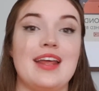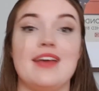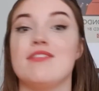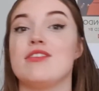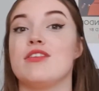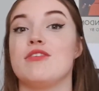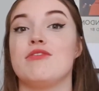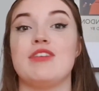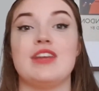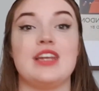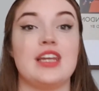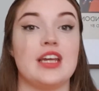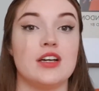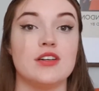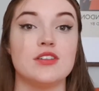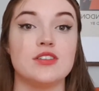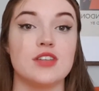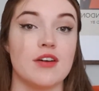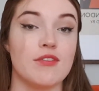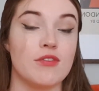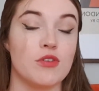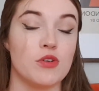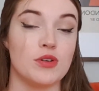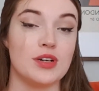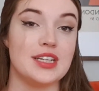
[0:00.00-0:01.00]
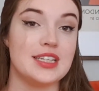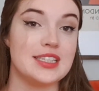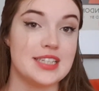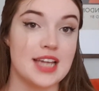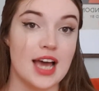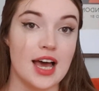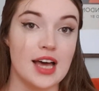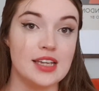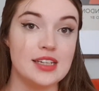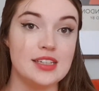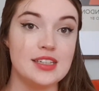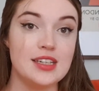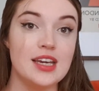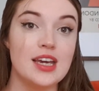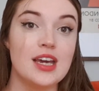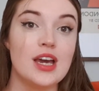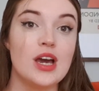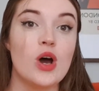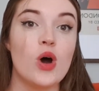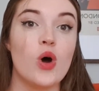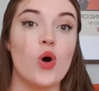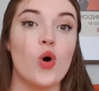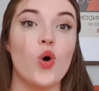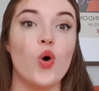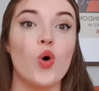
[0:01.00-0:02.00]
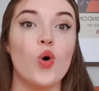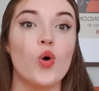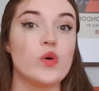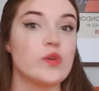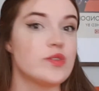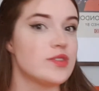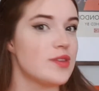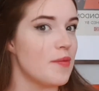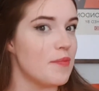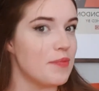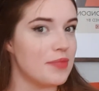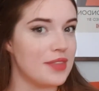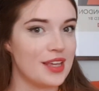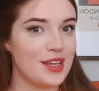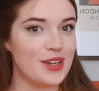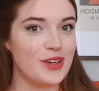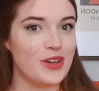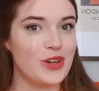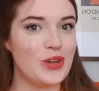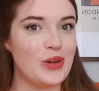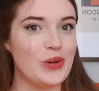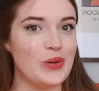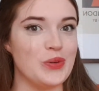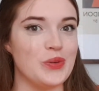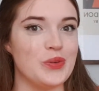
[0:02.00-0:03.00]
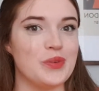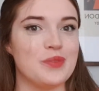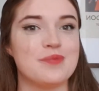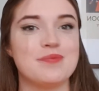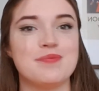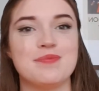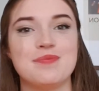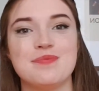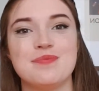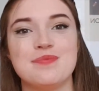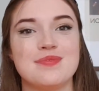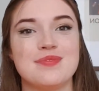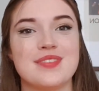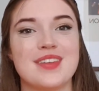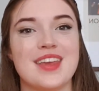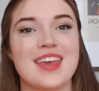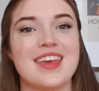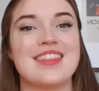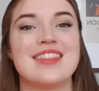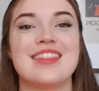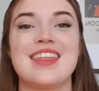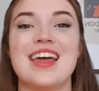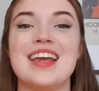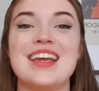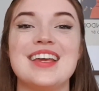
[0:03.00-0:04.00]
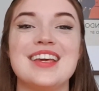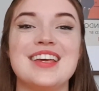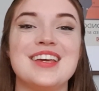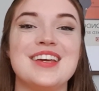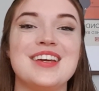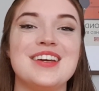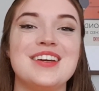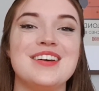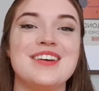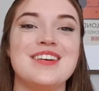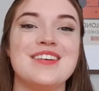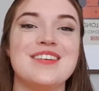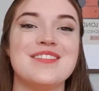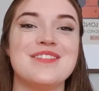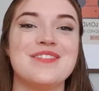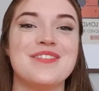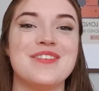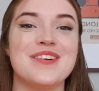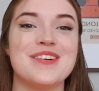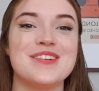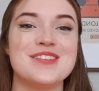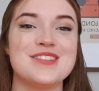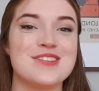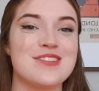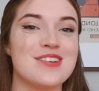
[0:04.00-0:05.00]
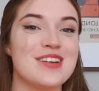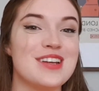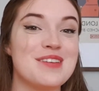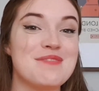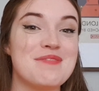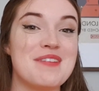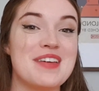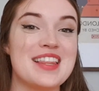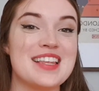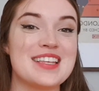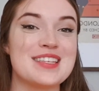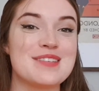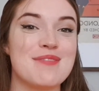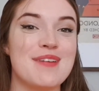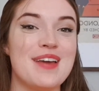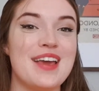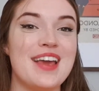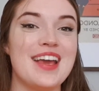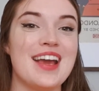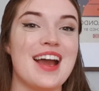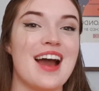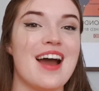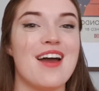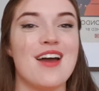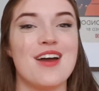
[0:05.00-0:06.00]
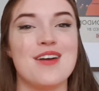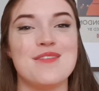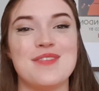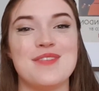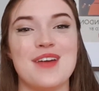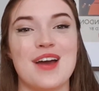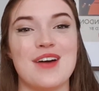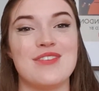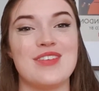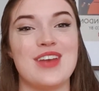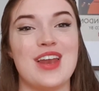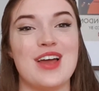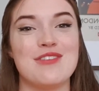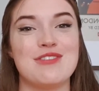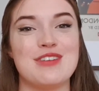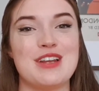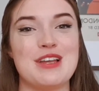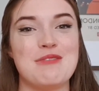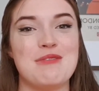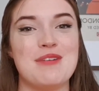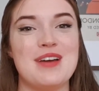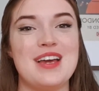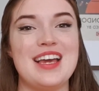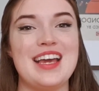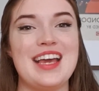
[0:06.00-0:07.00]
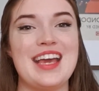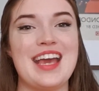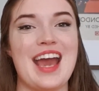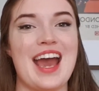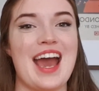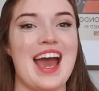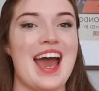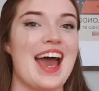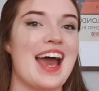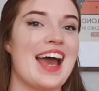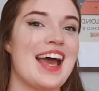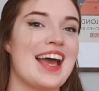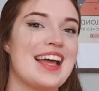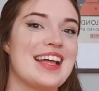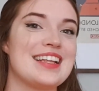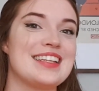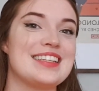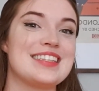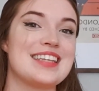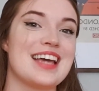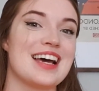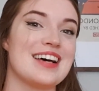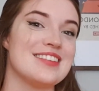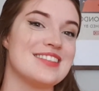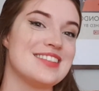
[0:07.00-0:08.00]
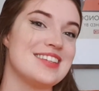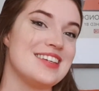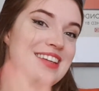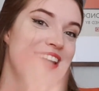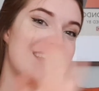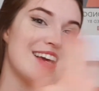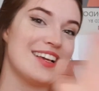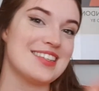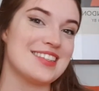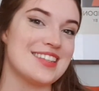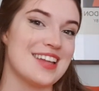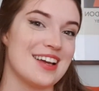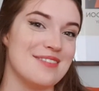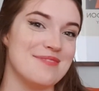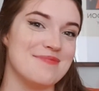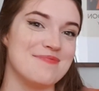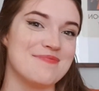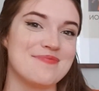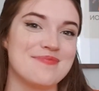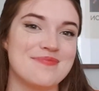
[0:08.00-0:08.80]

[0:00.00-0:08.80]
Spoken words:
of the videos I've already done or something new. Thank you for joining me this week. I hope you have a lovely week, and I'll see you next time.